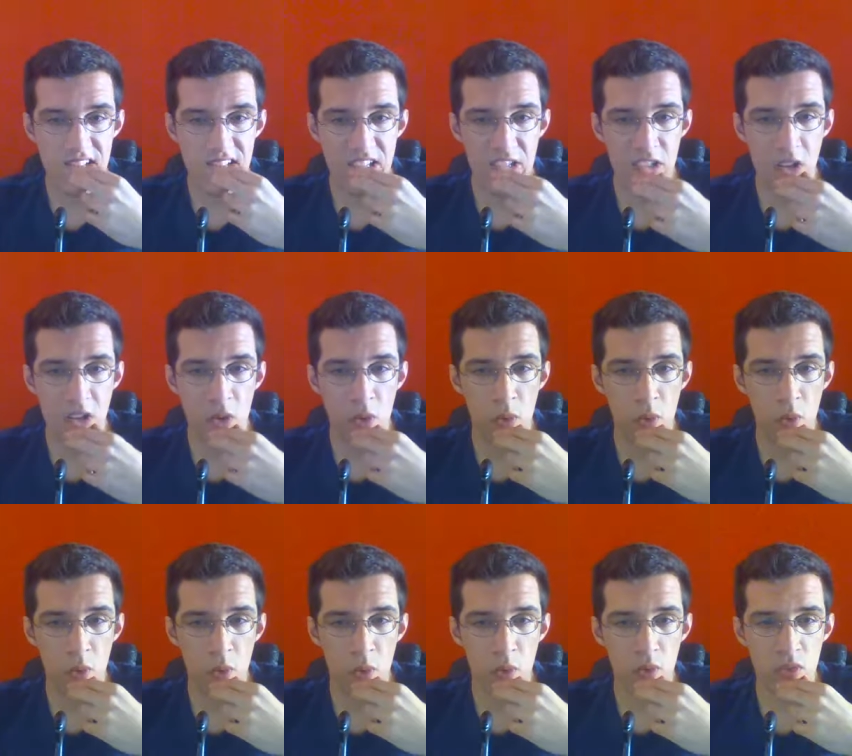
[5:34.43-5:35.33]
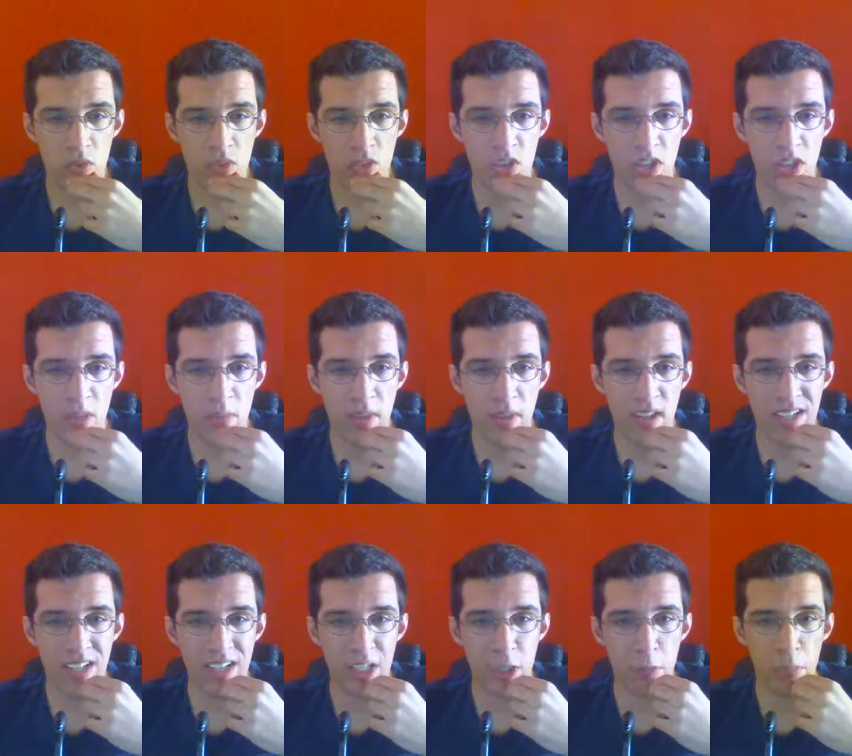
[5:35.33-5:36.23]
So Jinbei
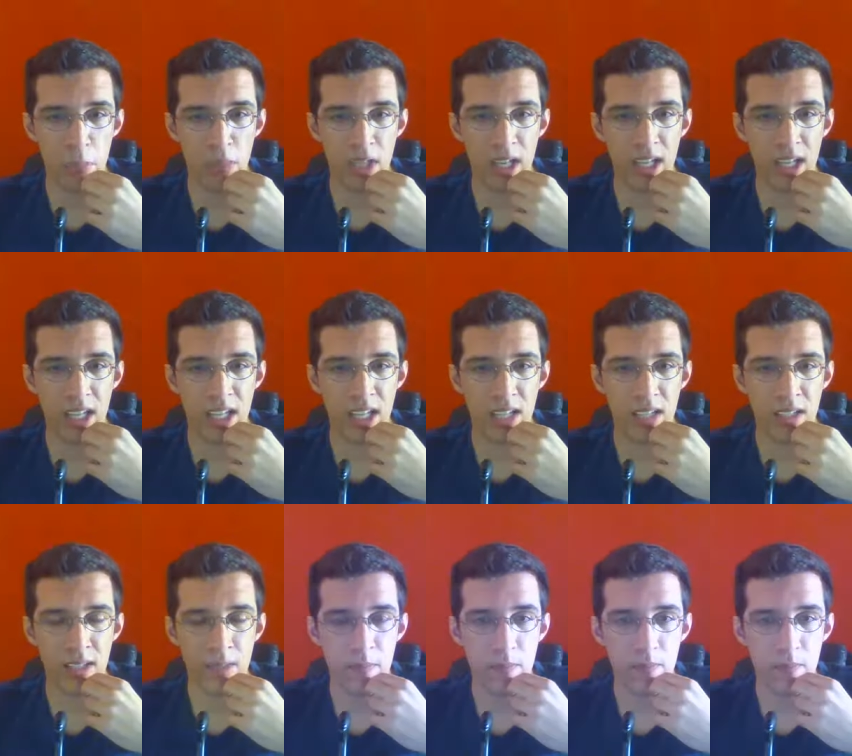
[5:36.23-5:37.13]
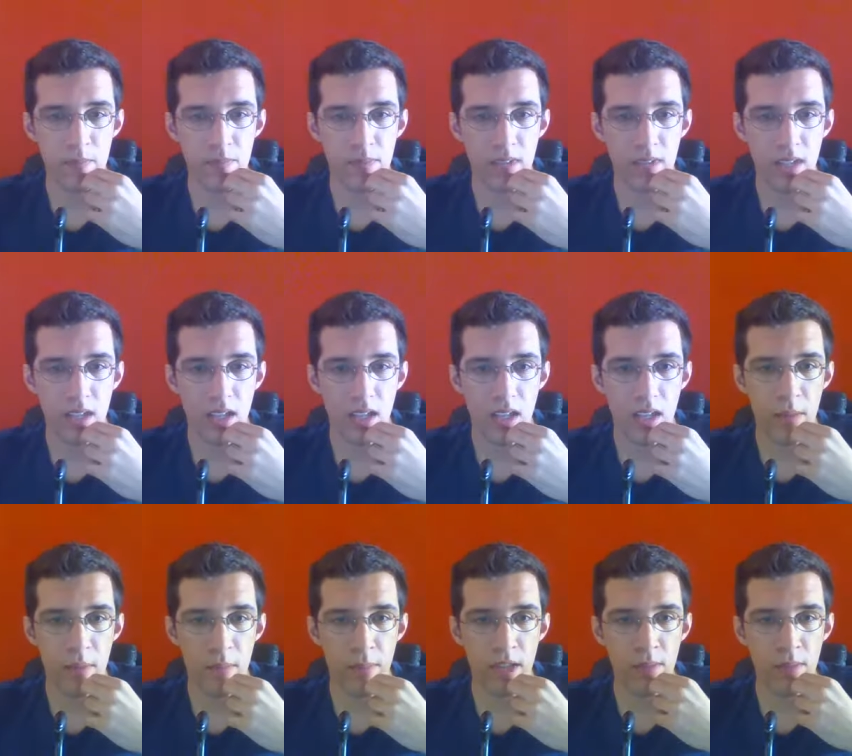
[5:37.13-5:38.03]
is explaining
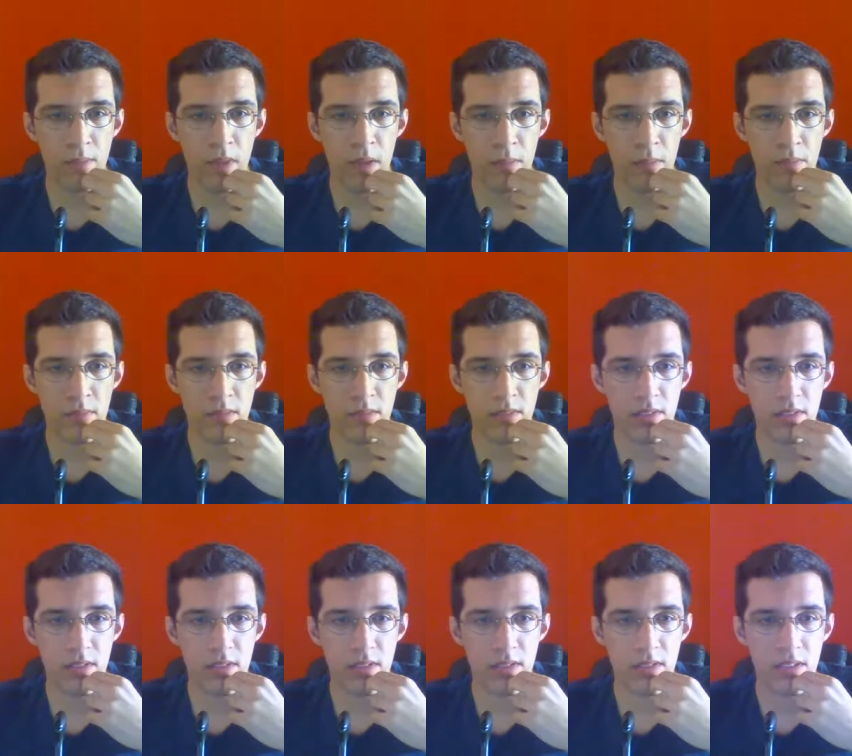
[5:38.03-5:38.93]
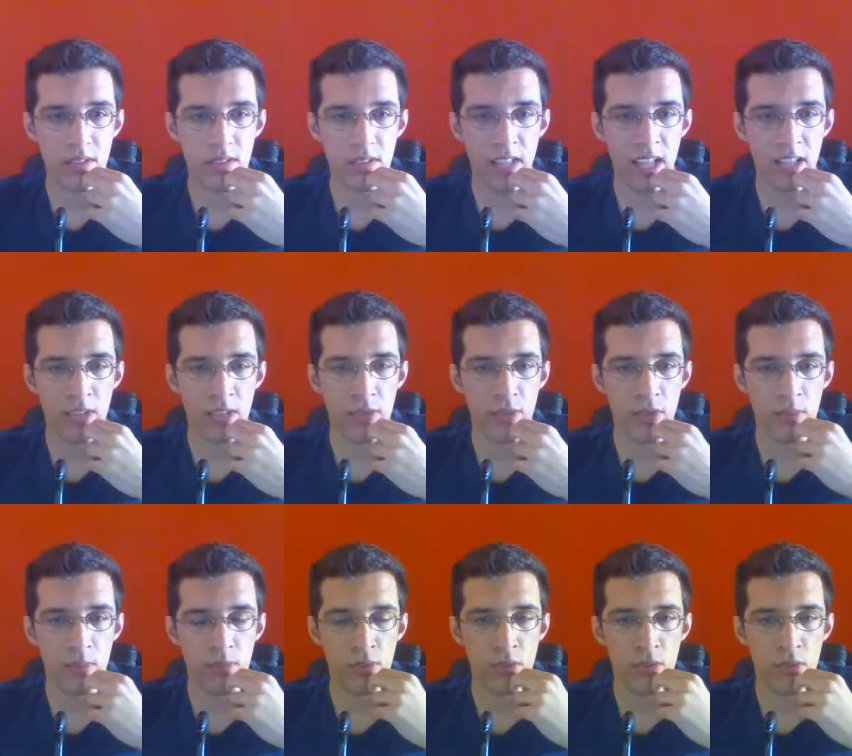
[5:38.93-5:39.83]
Big Mom's
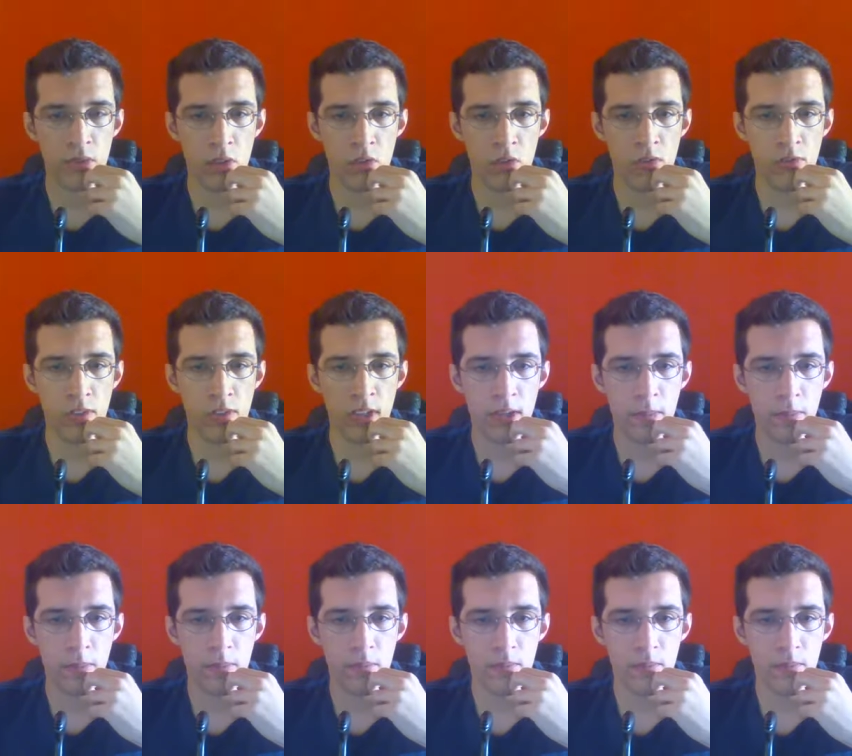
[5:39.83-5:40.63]
tantrums to Luffy.